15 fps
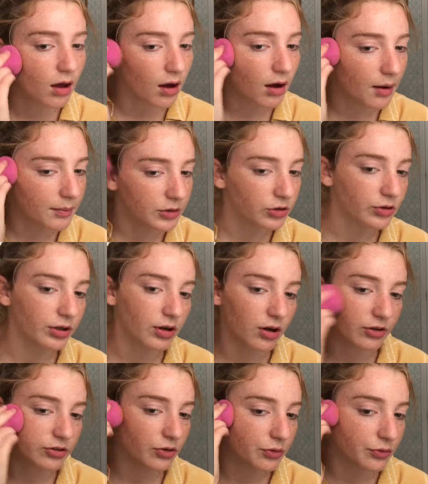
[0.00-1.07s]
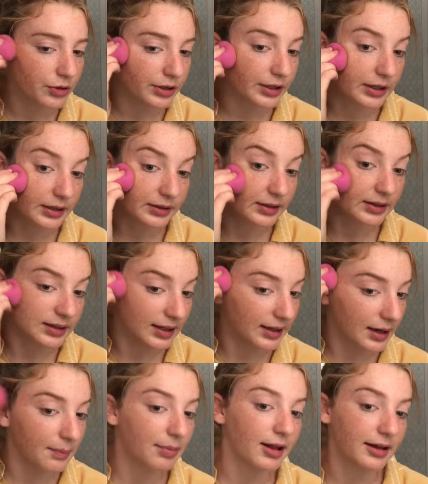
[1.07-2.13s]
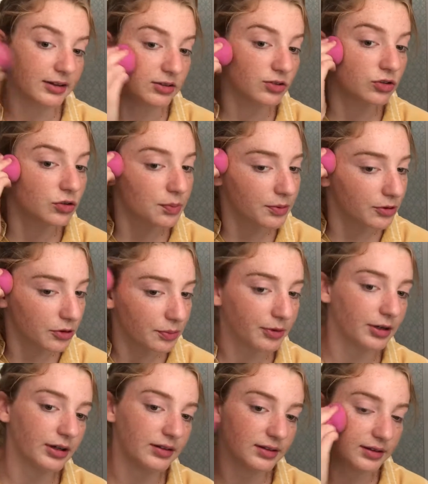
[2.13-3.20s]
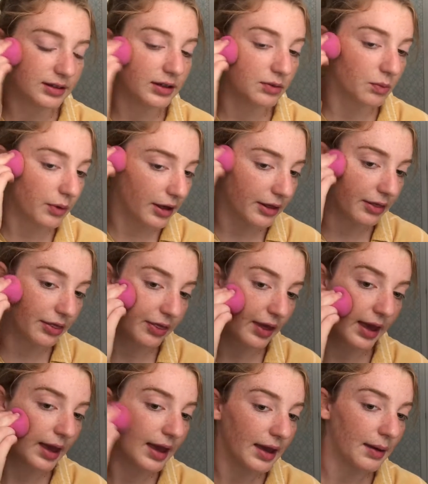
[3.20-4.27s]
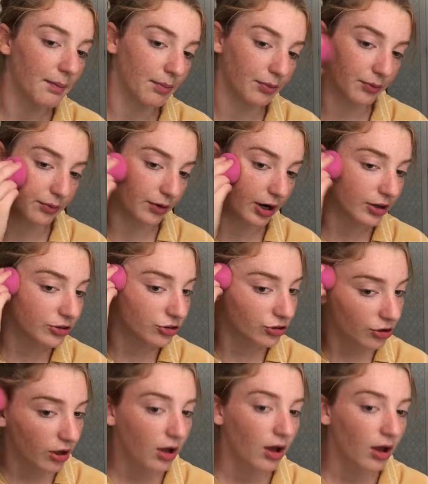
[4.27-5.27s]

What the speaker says: You can also really like apply this super duper easily with a brush,